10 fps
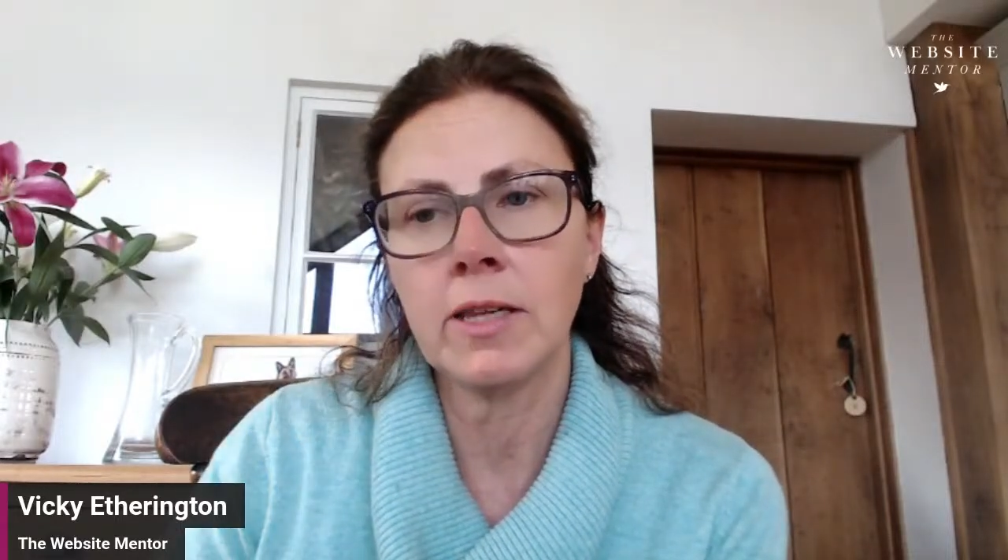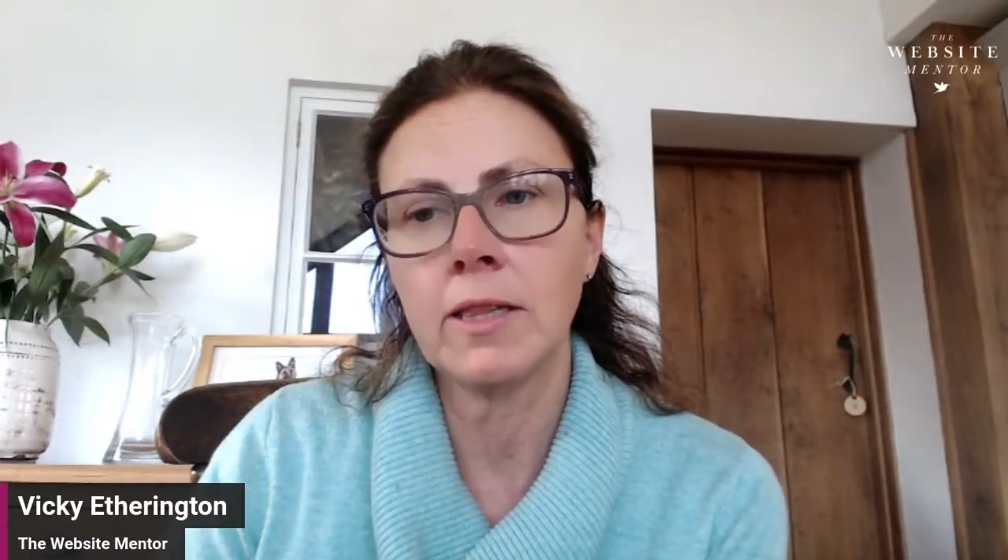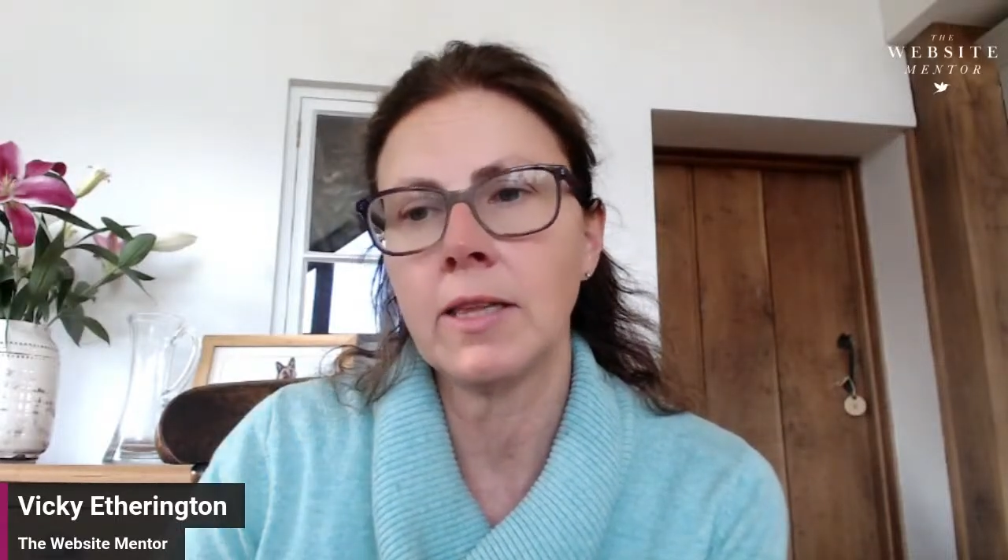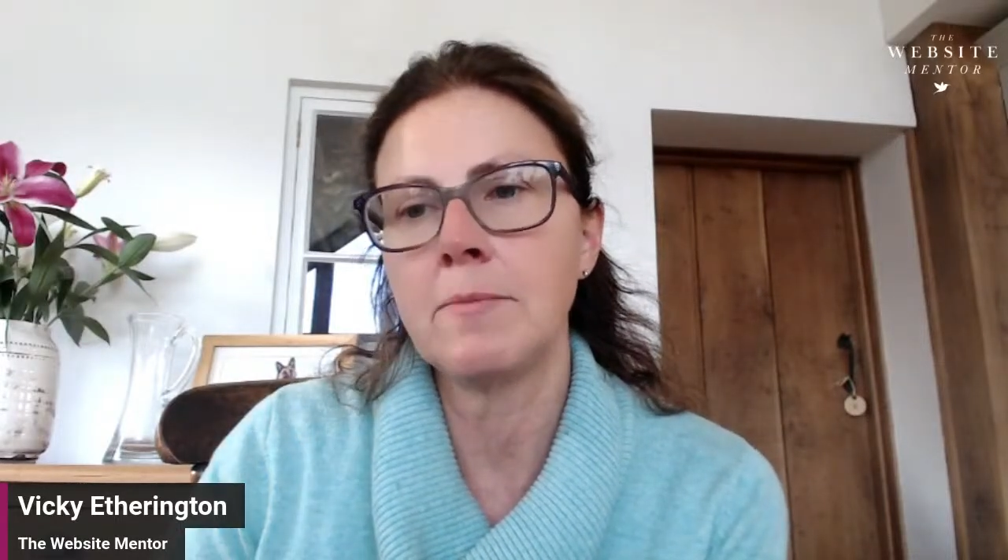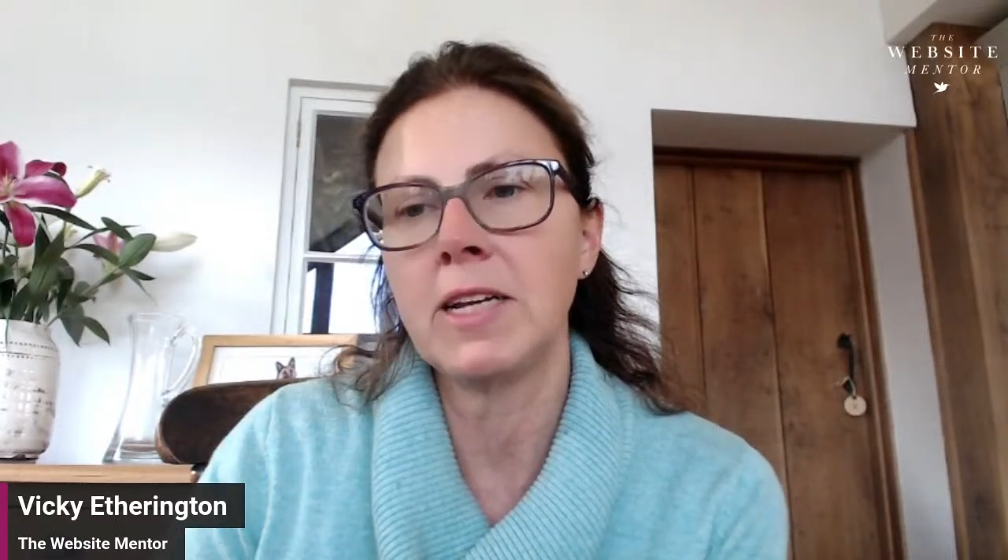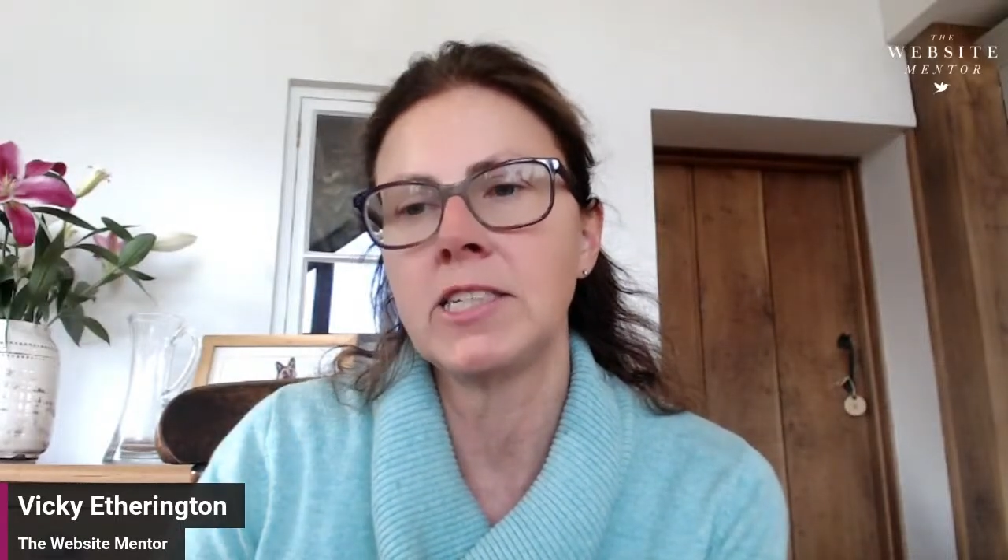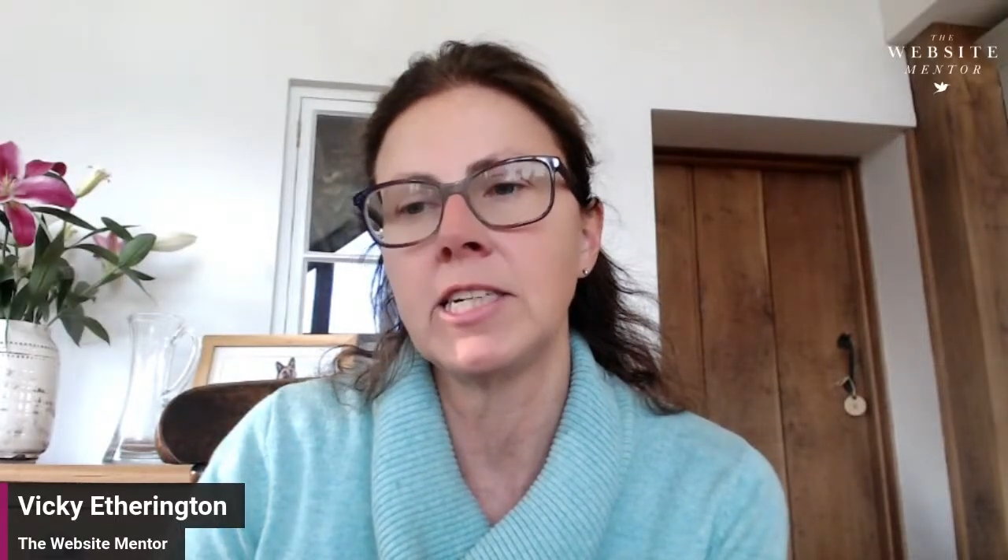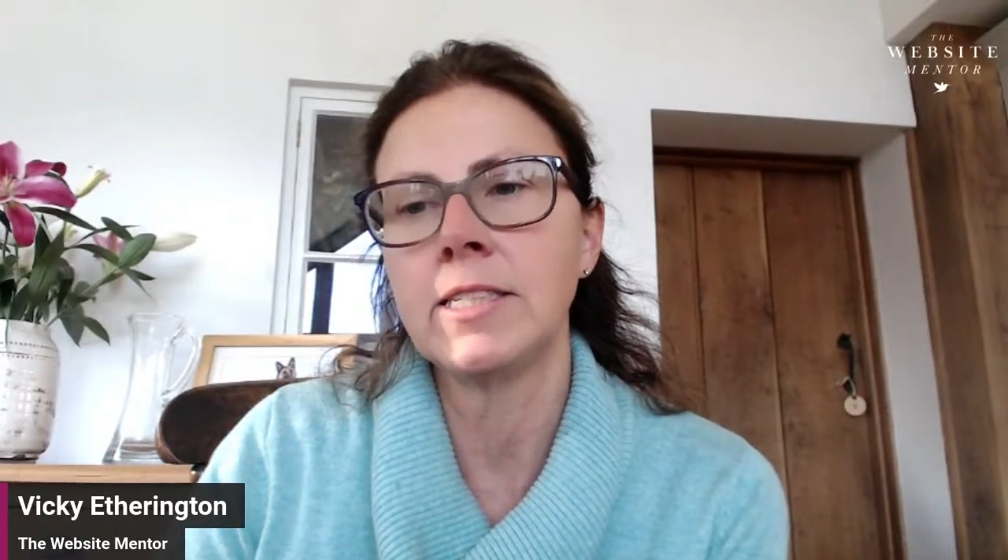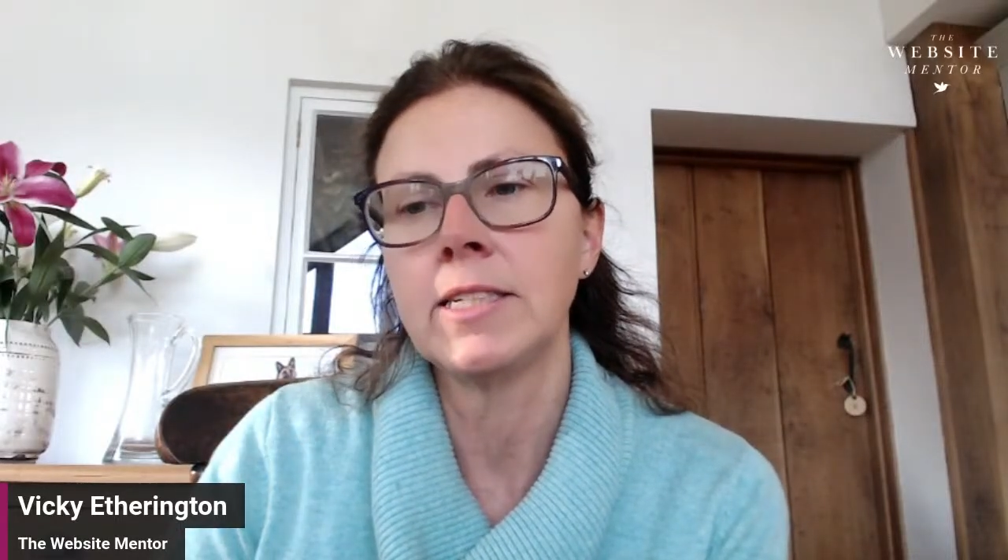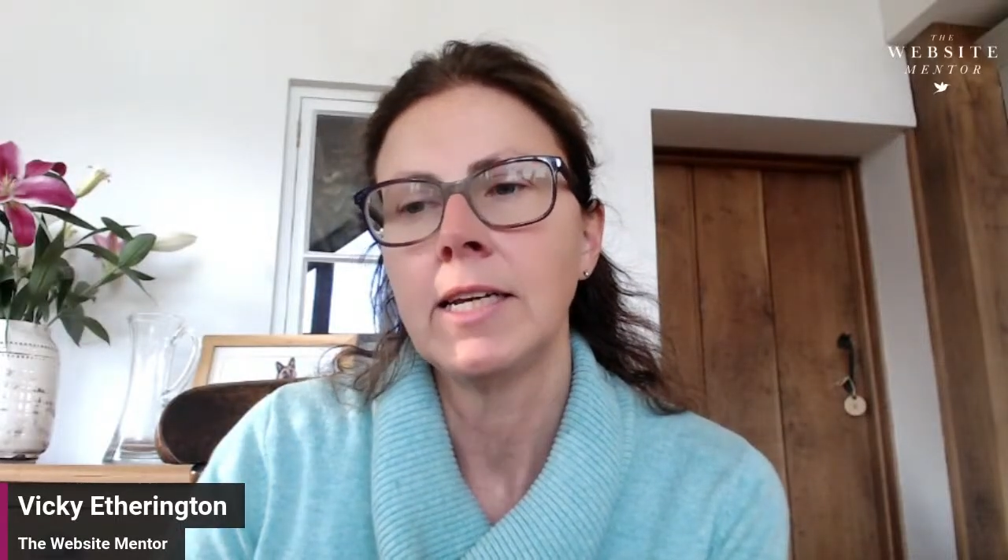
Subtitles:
that I mentioned.